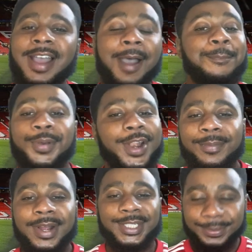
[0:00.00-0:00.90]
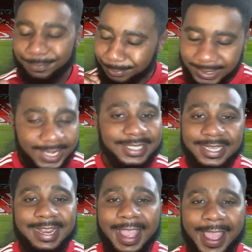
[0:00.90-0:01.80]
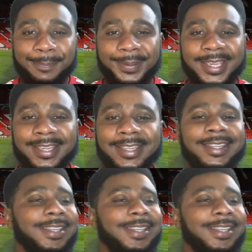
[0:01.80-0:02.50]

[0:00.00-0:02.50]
I'm pretty much pleased and happy.